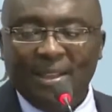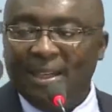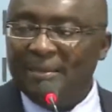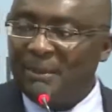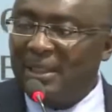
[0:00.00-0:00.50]

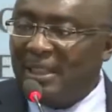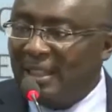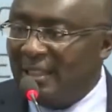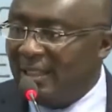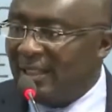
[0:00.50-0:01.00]
And we
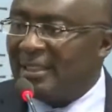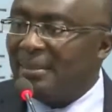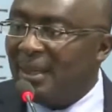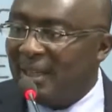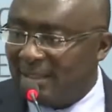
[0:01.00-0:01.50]
need a
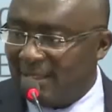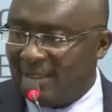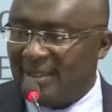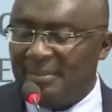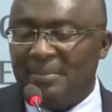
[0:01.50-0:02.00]
similar
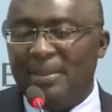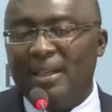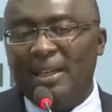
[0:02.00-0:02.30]
system.